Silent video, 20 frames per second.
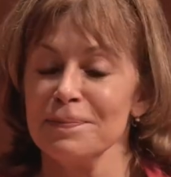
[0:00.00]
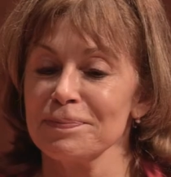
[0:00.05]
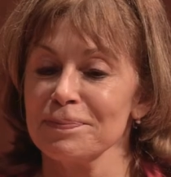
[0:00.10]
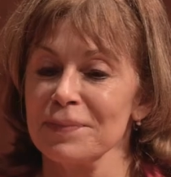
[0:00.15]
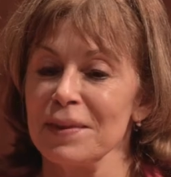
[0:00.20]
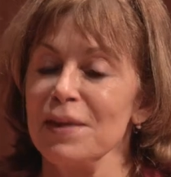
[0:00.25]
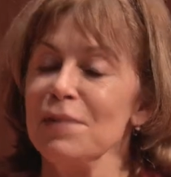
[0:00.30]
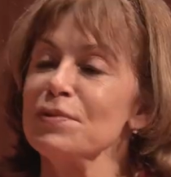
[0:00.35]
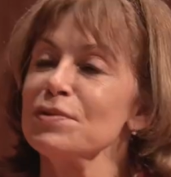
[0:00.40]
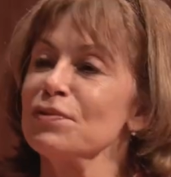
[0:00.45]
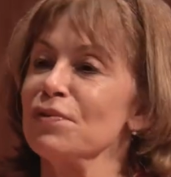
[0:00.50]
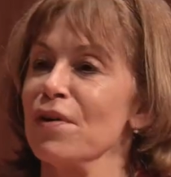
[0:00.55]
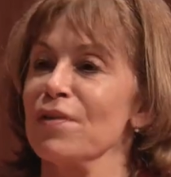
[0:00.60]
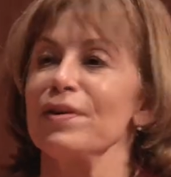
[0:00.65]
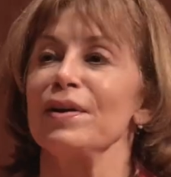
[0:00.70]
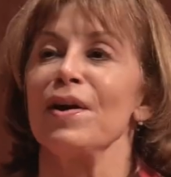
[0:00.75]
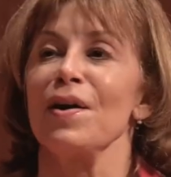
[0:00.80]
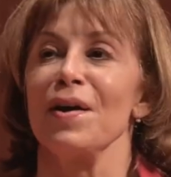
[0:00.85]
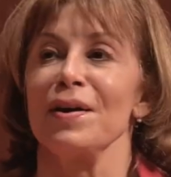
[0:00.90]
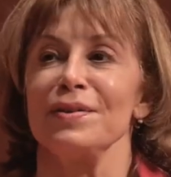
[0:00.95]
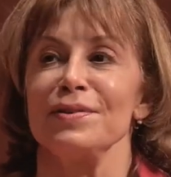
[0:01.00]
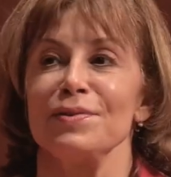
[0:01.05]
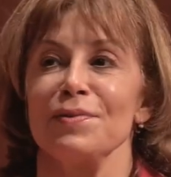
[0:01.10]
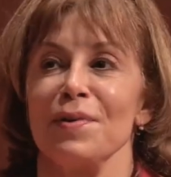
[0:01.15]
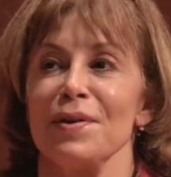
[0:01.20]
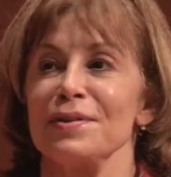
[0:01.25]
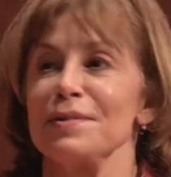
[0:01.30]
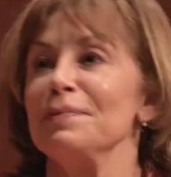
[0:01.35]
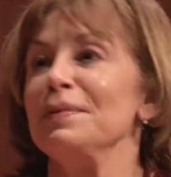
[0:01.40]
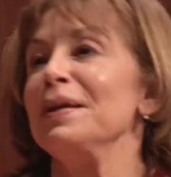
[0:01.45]
he was very kind to
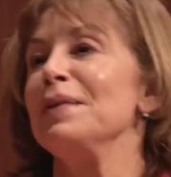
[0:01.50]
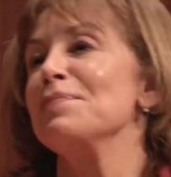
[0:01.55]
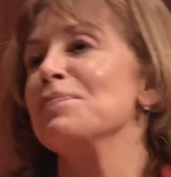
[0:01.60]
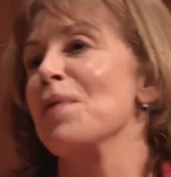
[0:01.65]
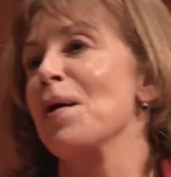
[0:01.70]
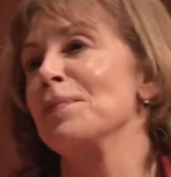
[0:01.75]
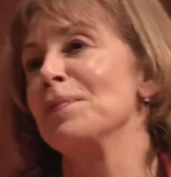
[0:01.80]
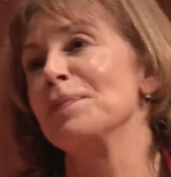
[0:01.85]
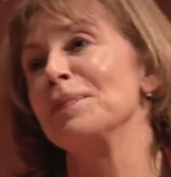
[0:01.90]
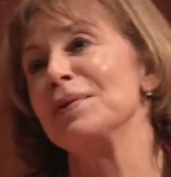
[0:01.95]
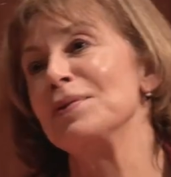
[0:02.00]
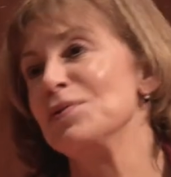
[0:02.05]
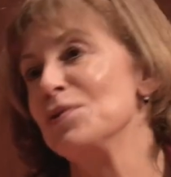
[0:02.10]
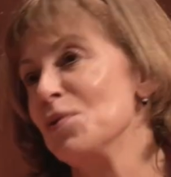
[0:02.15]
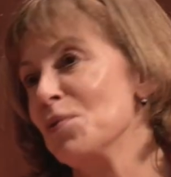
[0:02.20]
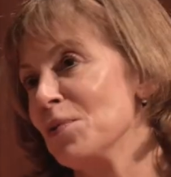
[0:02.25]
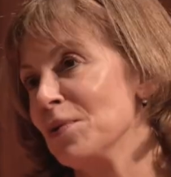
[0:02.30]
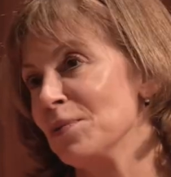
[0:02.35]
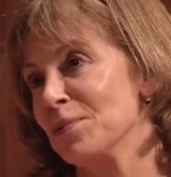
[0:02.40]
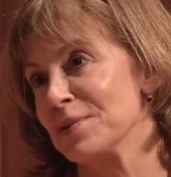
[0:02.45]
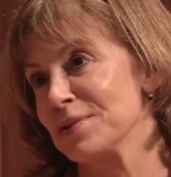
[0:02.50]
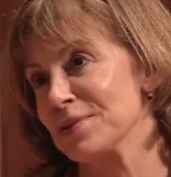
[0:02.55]
us. I mean, he probably knew we were